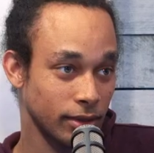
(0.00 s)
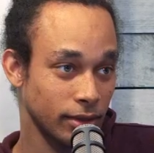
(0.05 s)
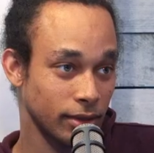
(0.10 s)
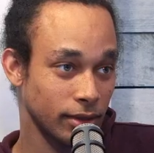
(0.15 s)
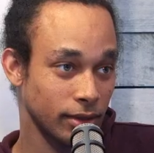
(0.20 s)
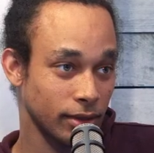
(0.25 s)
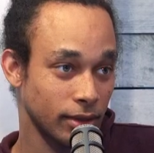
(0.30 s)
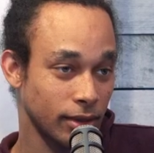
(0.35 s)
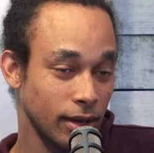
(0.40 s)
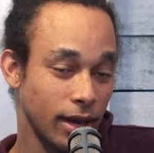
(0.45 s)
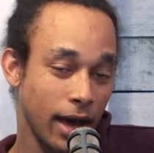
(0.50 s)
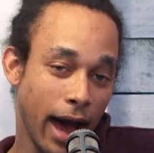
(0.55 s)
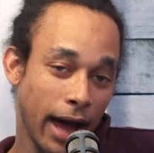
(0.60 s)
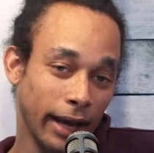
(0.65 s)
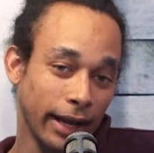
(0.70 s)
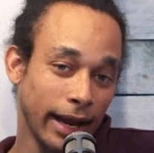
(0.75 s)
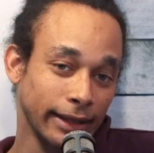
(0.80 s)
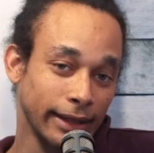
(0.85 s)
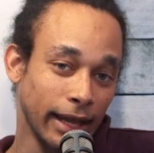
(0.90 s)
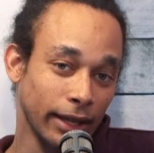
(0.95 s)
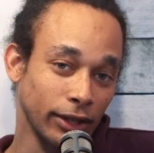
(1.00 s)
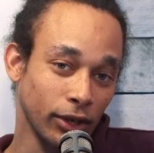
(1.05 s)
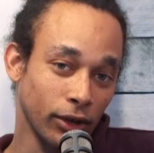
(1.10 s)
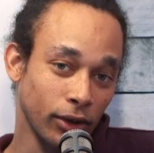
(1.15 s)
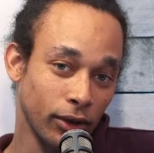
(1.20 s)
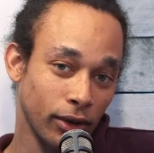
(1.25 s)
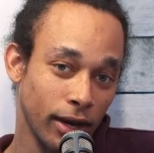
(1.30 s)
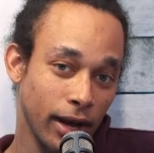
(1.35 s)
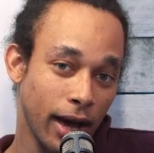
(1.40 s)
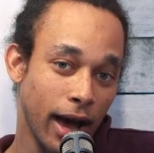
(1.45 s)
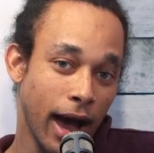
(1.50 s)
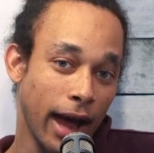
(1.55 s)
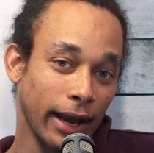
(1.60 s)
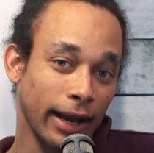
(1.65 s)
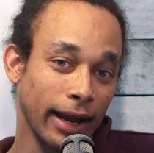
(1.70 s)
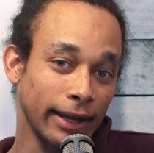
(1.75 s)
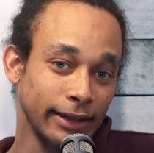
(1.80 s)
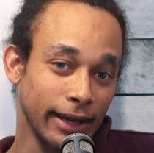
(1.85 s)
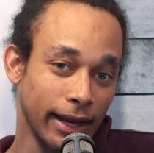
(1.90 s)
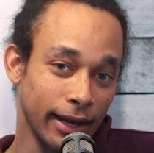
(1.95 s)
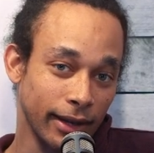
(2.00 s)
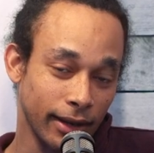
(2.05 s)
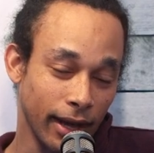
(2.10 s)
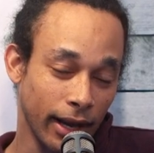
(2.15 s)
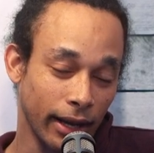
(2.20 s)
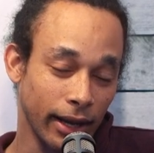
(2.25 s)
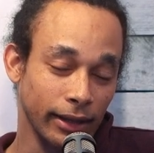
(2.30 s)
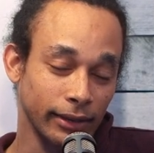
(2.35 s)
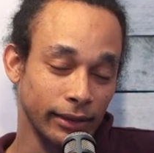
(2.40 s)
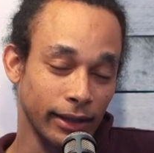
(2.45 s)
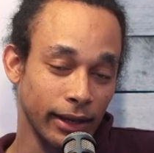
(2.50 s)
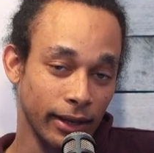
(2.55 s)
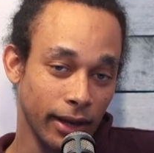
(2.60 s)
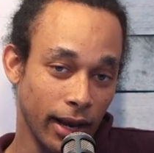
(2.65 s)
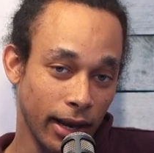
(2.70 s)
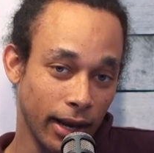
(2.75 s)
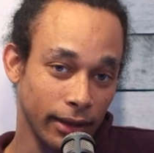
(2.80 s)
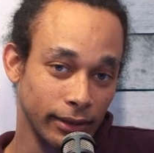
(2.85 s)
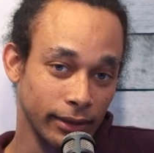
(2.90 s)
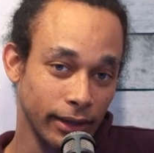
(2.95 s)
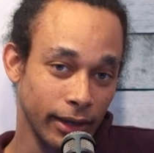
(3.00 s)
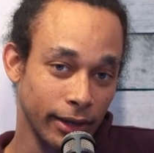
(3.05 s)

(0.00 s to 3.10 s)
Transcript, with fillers: man. You're just I like Courtney, that, man. I like Courtney. that. I like that. And people